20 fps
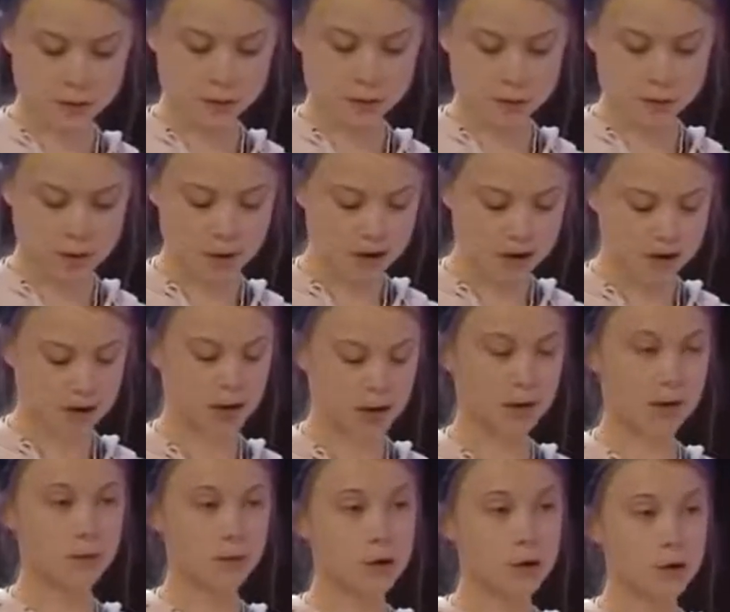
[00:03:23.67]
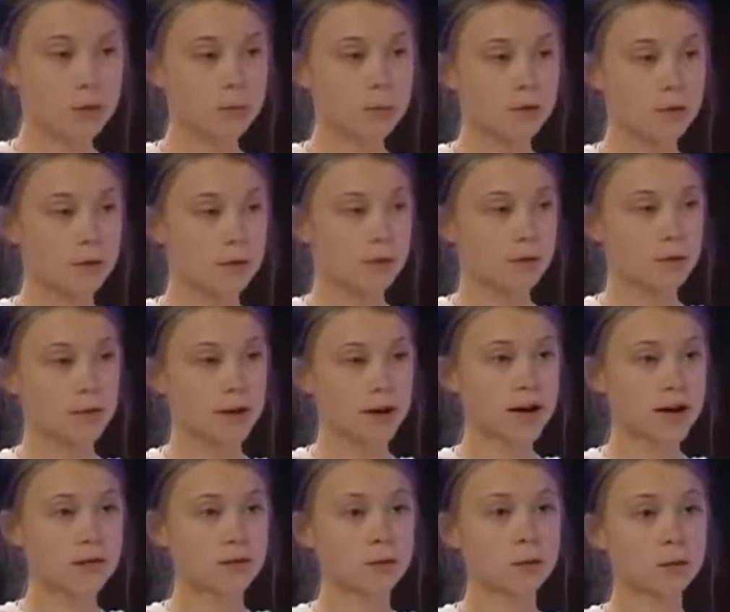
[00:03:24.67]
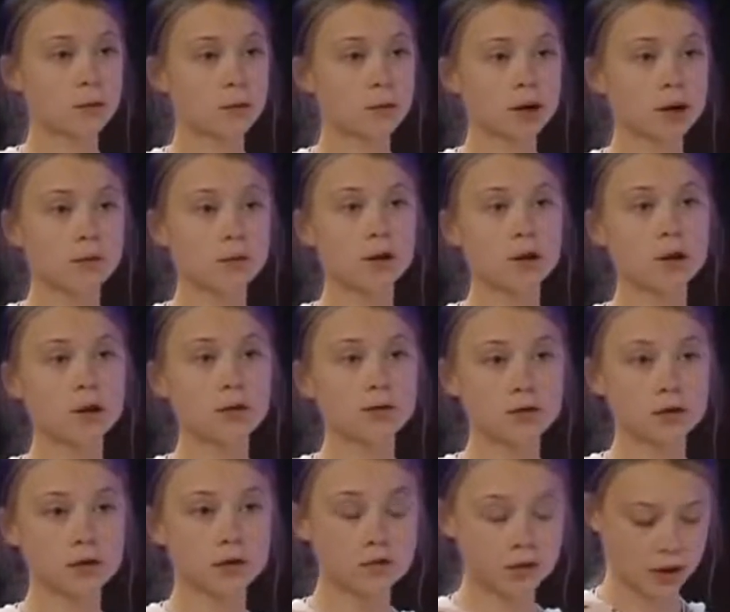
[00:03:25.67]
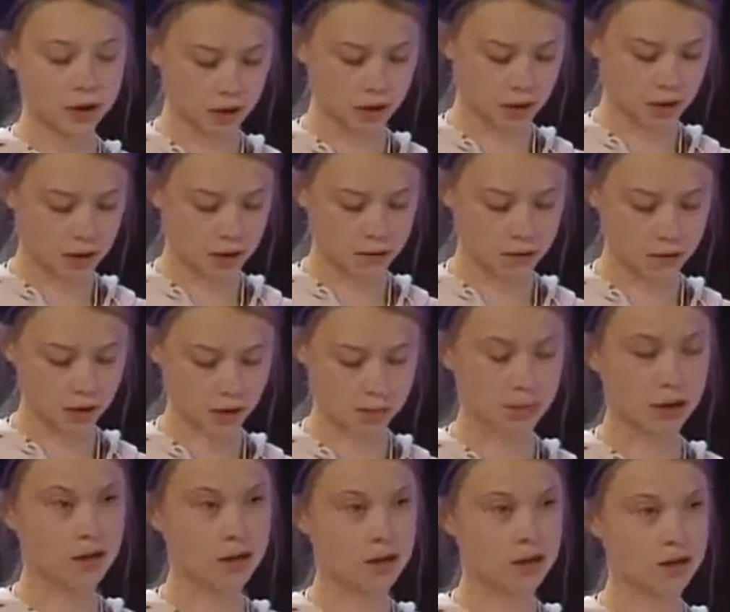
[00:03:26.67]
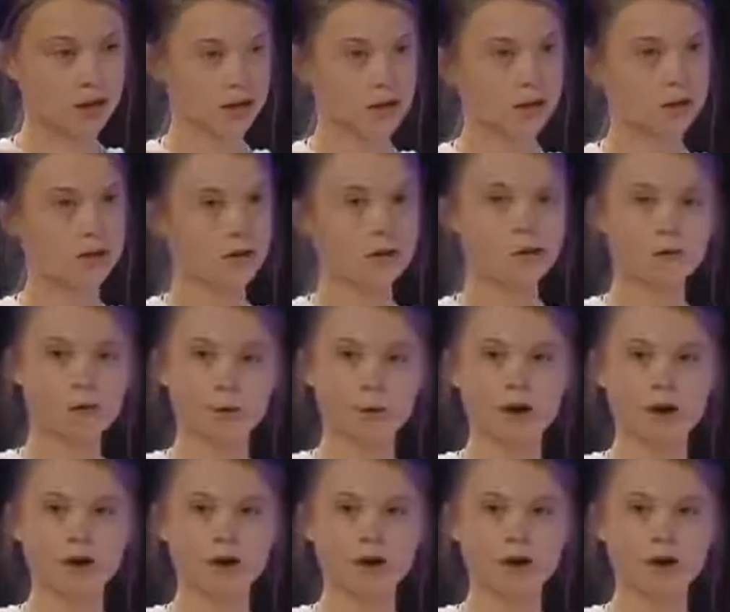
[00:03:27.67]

for meeting the 1.5 or well below 2 degree commitments of the